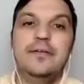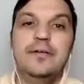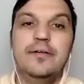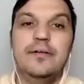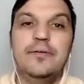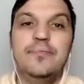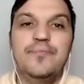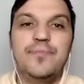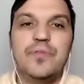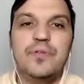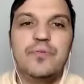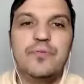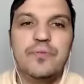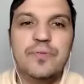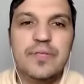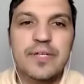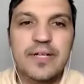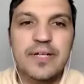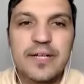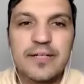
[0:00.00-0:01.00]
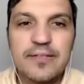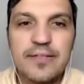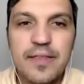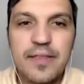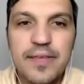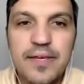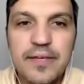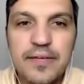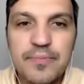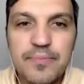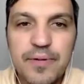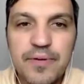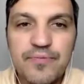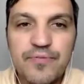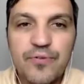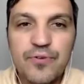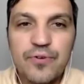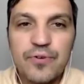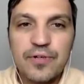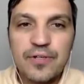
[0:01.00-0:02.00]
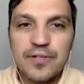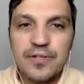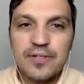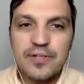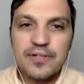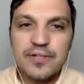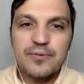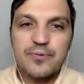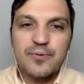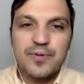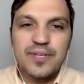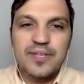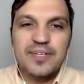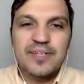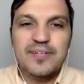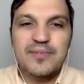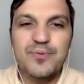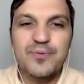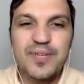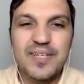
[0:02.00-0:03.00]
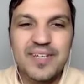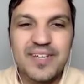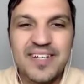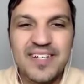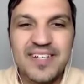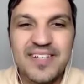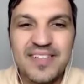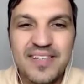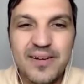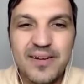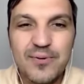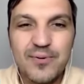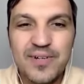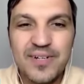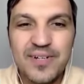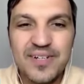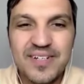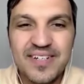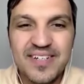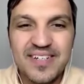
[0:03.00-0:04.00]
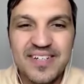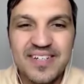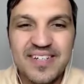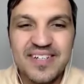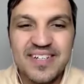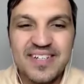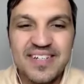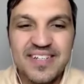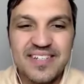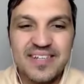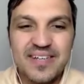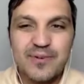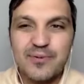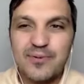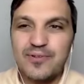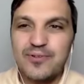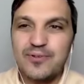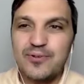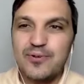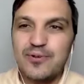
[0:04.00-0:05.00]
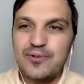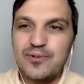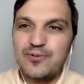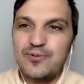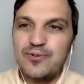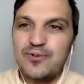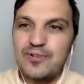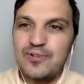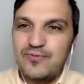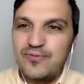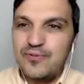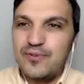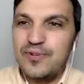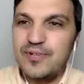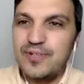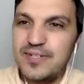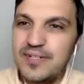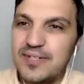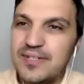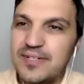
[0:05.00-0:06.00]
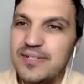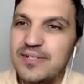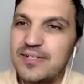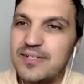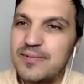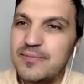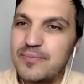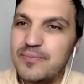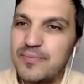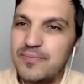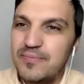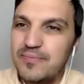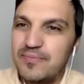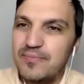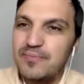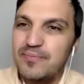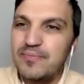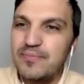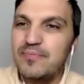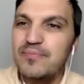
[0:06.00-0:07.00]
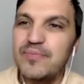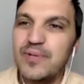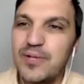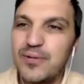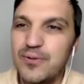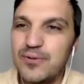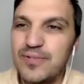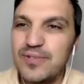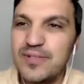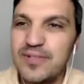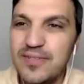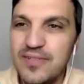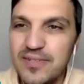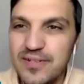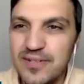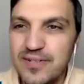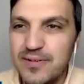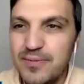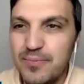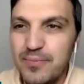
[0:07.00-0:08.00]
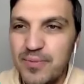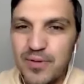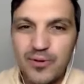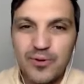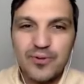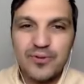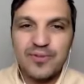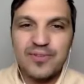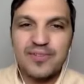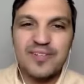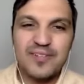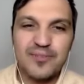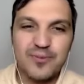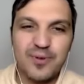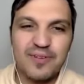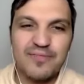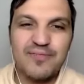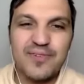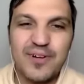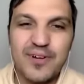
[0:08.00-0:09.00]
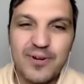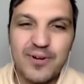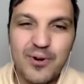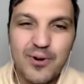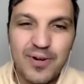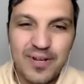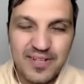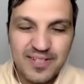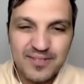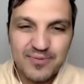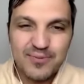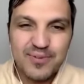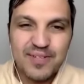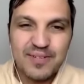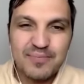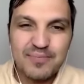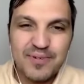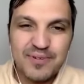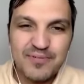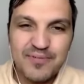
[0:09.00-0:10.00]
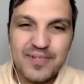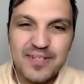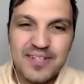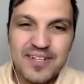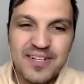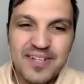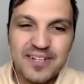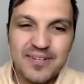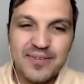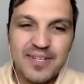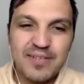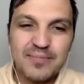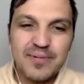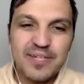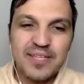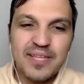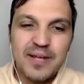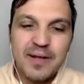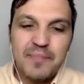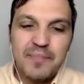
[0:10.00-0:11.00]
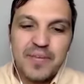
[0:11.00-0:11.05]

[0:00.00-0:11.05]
um, the last thing before uh, we we end our uh, end our talk. Sorry for uh, um, because it's uh, beyond uh, twelve o'clock as we previously agreed, but